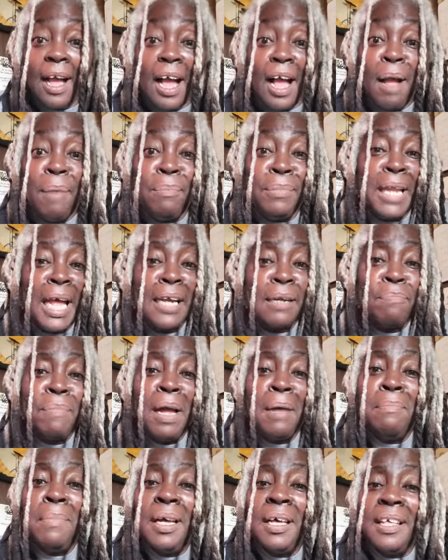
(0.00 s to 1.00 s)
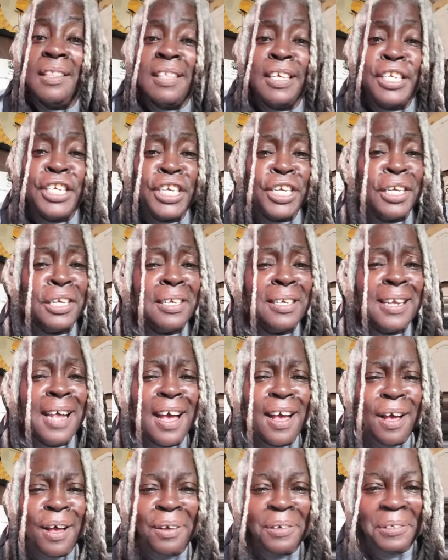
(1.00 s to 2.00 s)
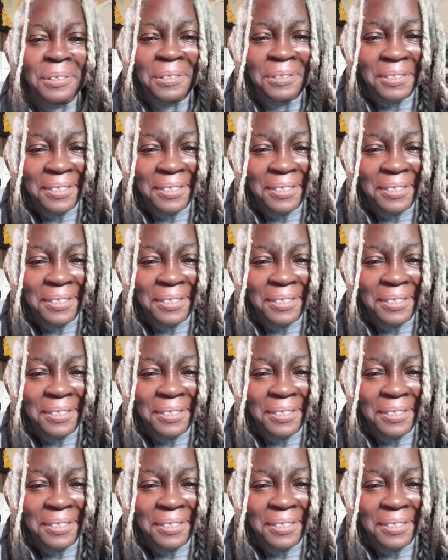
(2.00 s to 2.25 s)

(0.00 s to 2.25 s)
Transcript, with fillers: I'm like my mother, you know.